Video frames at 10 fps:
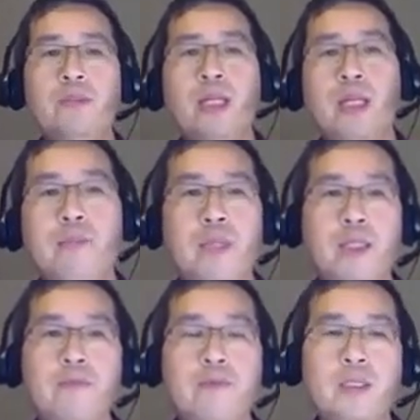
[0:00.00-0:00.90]
So
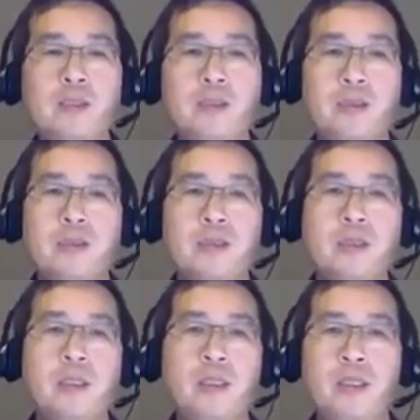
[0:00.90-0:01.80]
manufacturing.
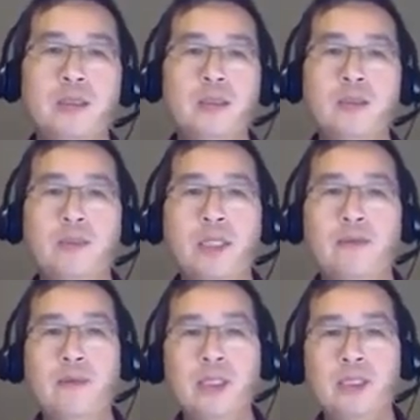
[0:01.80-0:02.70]
So
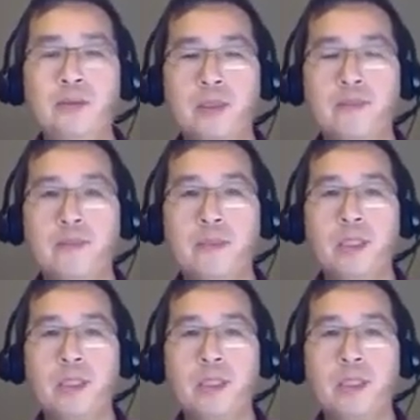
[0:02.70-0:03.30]
also they have